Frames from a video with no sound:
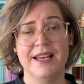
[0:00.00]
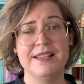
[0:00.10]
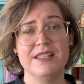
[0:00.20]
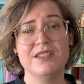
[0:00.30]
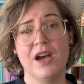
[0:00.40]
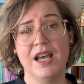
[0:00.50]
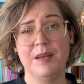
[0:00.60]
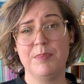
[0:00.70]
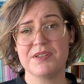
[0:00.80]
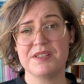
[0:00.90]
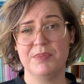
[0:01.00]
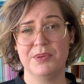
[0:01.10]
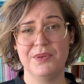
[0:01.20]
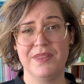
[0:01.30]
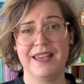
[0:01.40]
It's entirely
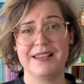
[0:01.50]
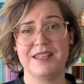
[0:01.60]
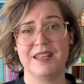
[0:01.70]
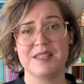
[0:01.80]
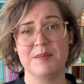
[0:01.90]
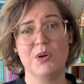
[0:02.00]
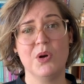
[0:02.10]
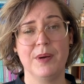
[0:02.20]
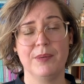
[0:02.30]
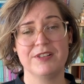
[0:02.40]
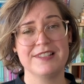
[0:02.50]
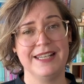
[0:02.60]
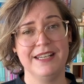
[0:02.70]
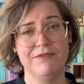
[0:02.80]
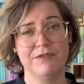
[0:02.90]
possible thanks to the support we
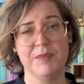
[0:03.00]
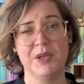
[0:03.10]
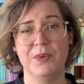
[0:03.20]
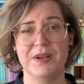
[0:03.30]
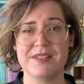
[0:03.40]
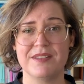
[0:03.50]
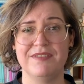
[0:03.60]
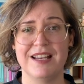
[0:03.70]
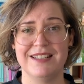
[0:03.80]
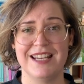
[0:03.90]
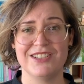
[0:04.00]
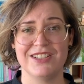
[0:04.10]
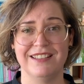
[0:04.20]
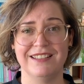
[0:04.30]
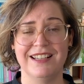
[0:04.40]
receive from the Wilson
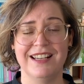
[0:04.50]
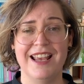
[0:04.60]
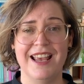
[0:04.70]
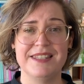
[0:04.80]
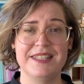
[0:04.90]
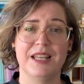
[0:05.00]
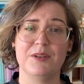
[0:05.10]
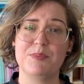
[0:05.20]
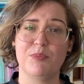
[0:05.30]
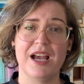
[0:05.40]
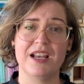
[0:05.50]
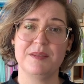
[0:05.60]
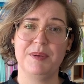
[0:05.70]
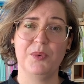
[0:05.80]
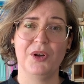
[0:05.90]
Foundation, and Stella is proud
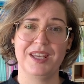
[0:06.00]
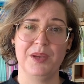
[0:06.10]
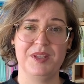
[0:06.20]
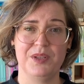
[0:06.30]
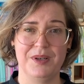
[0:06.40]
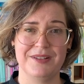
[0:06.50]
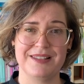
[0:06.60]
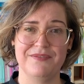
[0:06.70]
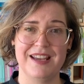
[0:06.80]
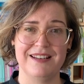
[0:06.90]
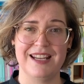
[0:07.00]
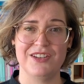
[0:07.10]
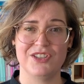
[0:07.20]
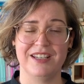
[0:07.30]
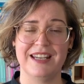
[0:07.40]
to be working with the Wilson
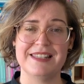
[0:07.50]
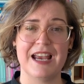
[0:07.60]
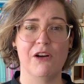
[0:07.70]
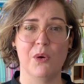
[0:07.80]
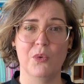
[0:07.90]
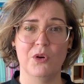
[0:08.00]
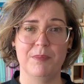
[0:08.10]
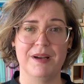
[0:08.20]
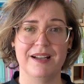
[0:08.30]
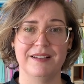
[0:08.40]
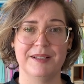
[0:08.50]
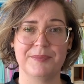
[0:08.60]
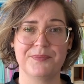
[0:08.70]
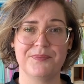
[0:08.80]
Foundation as our award partner.